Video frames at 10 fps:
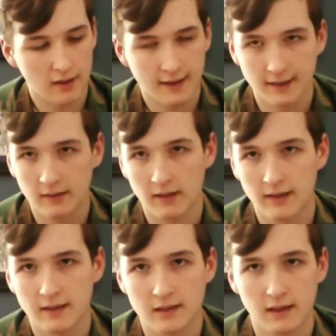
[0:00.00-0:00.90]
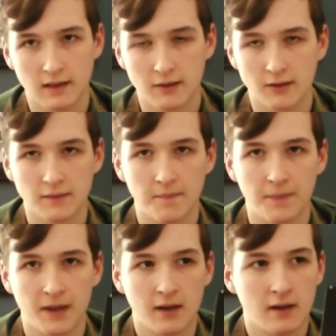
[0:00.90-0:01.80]
it clicks and you can
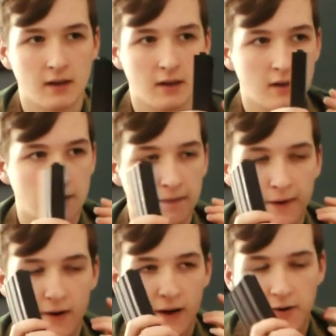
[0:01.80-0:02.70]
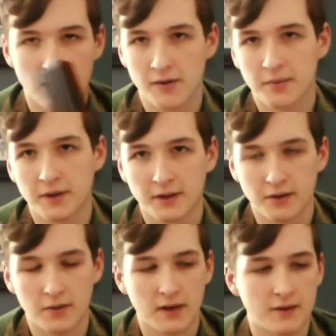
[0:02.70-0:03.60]
fire out all
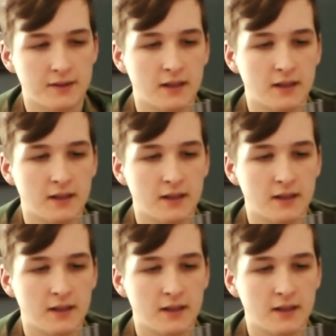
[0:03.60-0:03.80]
300 rounds.